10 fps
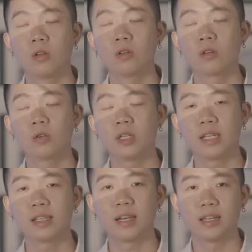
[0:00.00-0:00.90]
So
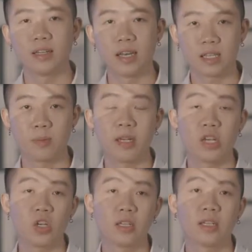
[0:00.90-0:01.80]
these are the
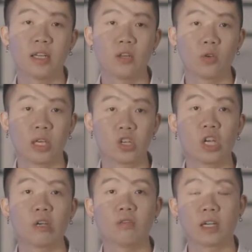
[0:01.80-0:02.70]
explanations that you can
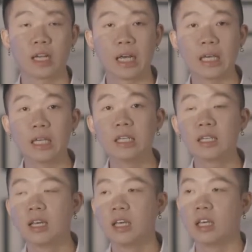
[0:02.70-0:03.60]
share with a client